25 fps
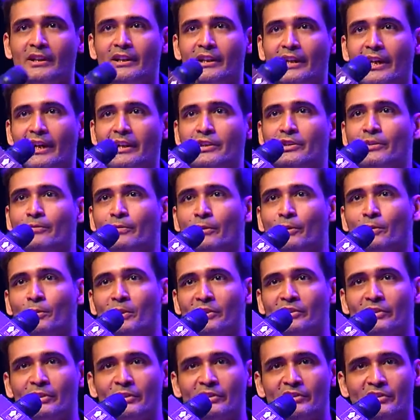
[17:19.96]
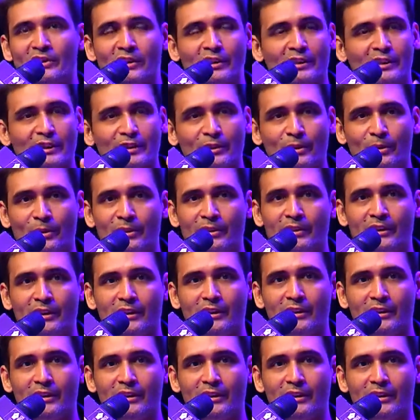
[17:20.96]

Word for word: HFO was on Sterling Road.